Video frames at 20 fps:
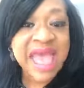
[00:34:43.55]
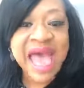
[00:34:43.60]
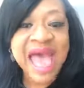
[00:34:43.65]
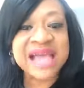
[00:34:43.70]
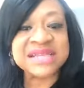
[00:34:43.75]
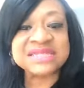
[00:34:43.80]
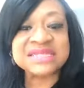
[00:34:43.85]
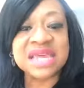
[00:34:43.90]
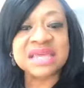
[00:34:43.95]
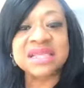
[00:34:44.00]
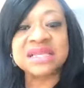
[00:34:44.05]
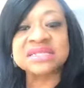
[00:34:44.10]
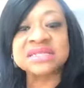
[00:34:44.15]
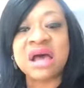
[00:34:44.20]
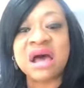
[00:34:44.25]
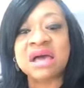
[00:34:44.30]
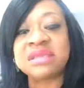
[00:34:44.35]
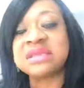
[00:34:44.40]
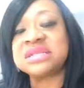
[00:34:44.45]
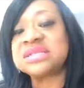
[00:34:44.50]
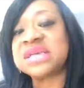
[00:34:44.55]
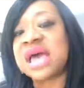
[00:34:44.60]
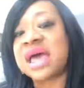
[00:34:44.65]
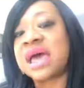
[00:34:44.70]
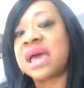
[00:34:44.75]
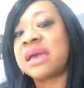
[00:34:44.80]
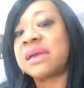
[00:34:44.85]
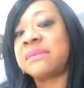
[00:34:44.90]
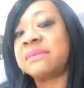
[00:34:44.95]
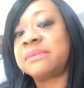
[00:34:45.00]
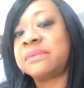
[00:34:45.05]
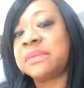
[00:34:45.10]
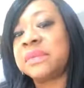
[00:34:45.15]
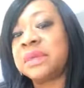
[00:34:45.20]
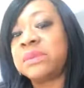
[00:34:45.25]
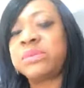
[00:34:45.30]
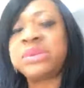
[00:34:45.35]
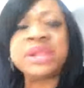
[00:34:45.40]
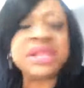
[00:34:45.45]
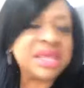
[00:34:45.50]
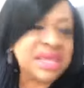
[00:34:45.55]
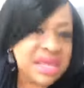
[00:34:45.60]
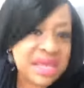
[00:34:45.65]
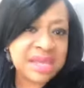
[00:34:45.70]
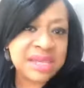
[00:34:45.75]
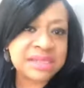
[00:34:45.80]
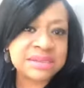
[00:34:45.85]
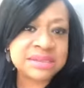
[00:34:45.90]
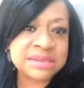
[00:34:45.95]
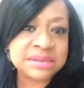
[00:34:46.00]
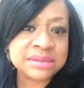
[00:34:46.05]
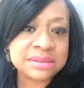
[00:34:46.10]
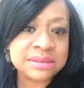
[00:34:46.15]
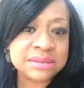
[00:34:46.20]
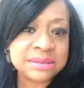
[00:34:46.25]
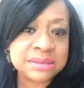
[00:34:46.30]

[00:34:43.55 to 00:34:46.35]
I say this all the time. Please,